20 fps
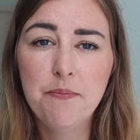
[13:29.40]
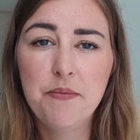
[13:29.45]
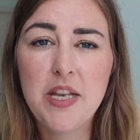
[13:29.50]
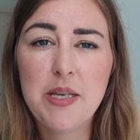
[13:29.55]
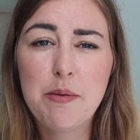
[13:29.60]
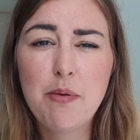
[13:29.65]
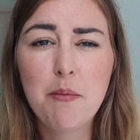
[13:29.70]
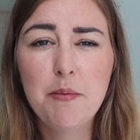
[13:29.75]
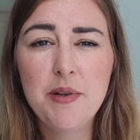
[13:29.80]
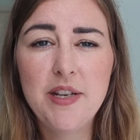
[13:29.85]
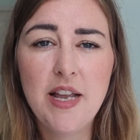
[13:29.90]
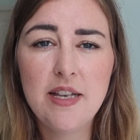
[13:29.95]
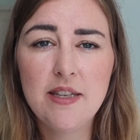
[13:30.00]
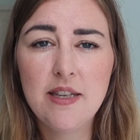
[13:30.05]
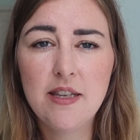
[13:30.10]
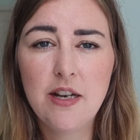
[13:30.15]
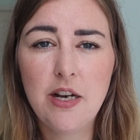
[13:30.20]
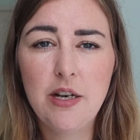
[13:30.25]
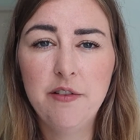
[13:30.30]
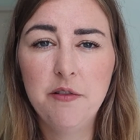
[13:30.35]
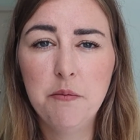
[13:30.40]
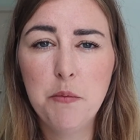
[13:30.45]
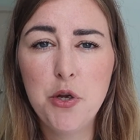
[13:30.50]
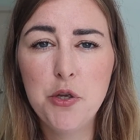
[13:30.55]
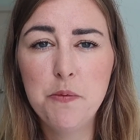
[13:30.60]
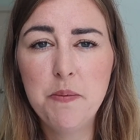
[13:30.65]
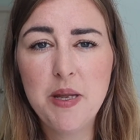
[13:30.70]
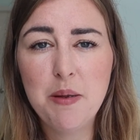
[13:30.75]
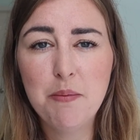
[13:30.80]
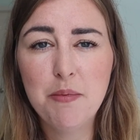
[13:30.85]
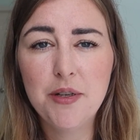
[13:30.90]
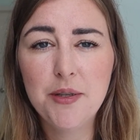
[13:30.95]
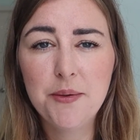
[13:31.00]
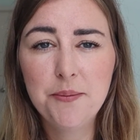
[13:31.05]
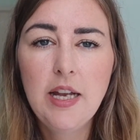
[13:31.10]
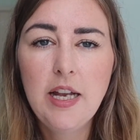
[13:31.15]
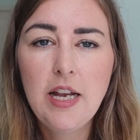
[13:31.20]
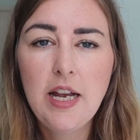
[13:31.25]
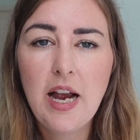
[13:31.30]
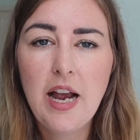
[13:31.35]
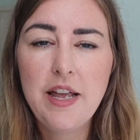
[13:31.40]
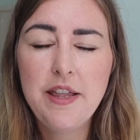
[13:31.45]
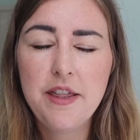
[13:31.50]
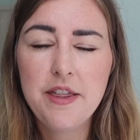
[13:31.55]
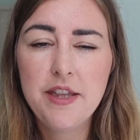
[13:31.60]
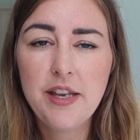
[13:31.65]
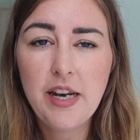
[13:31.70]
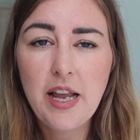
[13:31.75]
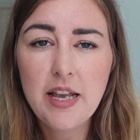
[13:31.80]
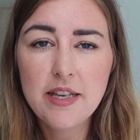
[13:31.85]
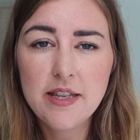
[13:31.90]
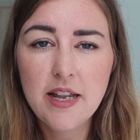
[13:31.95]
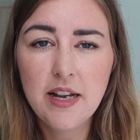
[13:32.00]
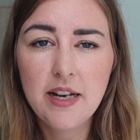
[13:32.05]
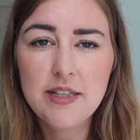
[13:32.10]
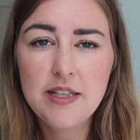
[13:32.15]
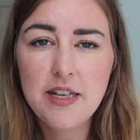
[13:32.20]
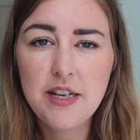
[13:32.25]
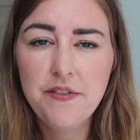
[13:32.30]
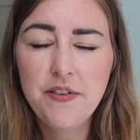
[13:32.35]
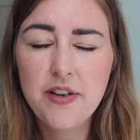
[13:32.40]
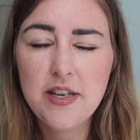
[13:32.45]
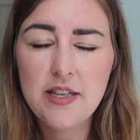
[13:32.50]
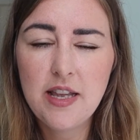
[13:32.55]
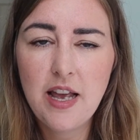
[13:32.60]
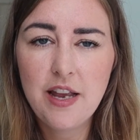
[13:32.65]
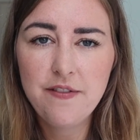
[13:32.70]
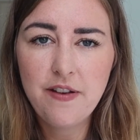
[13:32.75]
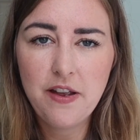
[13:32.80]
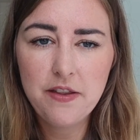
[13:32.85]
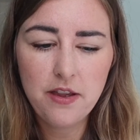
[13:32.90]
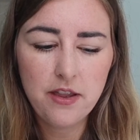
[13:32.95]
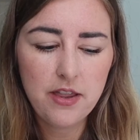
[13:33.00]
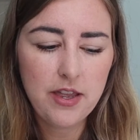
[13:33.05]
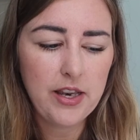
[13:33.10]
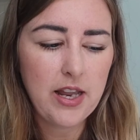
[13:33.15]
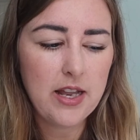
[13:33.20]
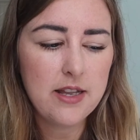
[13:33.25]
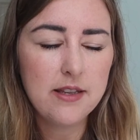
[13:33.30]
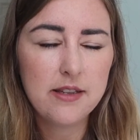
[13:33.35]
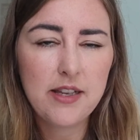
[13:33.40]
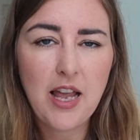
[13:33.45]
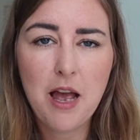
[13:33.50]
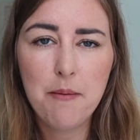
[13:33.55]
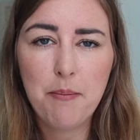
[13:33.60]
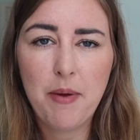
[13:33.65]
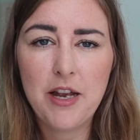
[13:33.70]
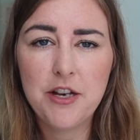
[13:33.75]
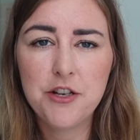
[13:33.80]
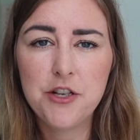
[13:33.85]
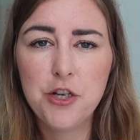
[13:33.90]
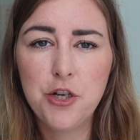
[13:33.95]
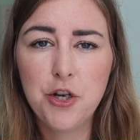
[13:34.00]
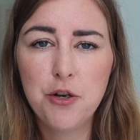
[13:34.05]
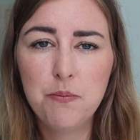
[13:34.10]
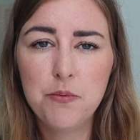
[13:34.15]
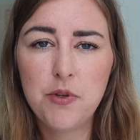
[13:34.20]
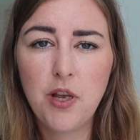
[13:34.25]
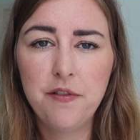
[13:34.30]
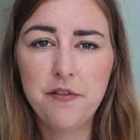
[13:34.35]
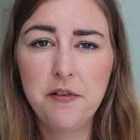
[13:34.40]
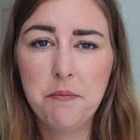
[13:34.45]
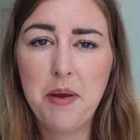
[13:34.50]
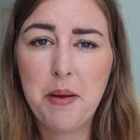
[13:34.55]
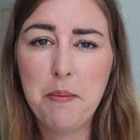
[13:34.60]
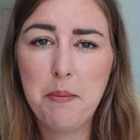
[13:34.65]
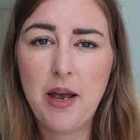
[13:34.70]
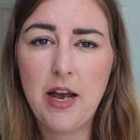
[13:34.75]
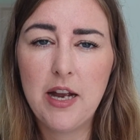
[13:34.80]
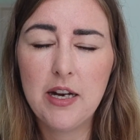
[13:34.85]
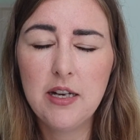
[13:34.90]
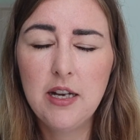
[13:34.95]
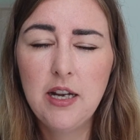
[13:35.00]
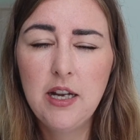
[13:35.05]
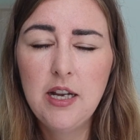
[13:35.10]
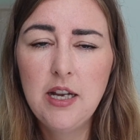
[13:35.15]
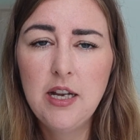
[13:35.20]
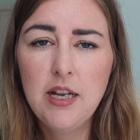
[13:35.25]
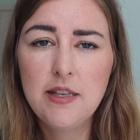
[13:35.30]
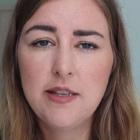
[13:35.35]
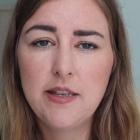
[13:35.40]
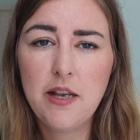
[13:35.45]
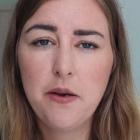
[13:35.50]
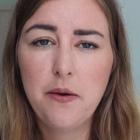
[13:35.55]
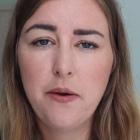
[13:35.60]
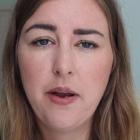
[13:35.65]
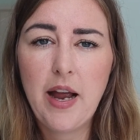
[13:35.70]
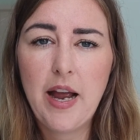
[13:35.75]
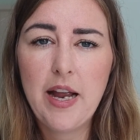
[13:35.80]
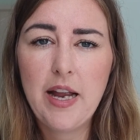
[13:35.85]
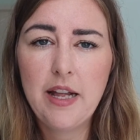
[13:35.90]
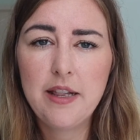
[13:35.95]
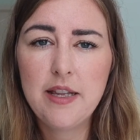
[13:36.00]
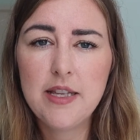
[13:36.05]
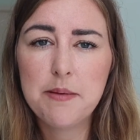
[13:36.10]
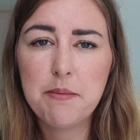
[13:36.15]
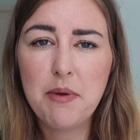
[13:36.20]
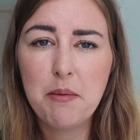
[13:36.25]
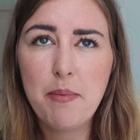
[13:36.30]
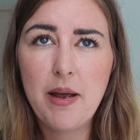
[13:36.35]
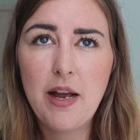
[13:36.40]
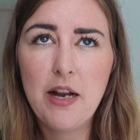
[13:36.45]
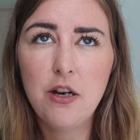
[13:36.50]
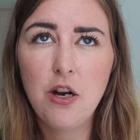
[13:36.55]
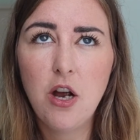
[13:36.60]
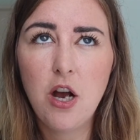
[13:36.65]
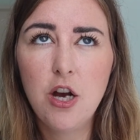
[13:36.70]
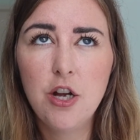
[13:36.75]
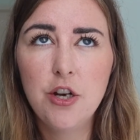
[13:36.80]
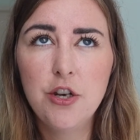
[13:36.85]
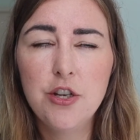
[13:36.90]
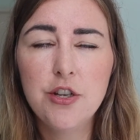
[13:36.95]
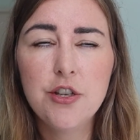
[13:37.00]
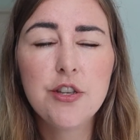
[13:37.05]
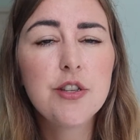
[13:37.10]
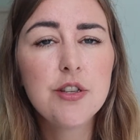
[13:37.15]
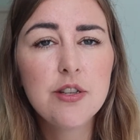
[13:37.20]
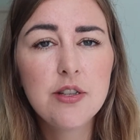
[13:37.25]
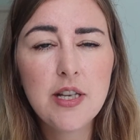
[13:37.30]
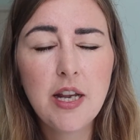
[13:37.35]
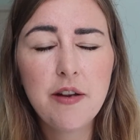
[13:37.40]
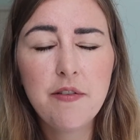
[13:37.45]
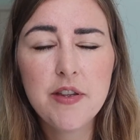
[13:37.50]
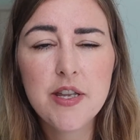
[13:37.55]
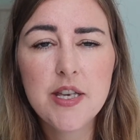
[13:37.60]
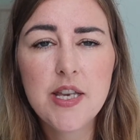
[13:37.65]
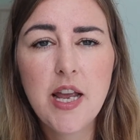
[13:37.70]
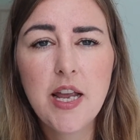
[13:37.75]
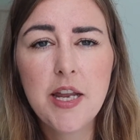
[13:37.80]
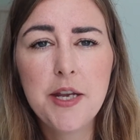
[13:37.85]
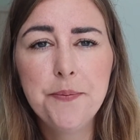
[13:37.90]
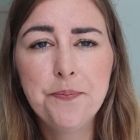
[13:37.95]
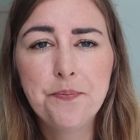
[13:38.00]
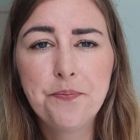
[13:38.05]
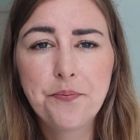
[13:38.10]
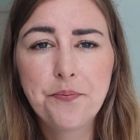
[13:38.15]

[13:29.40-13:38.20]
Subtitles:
is probably necessary for most people. And then the last negative is that I found that the lens cap actually comes off in my bag. So I had this in my bag on Sunday for the day,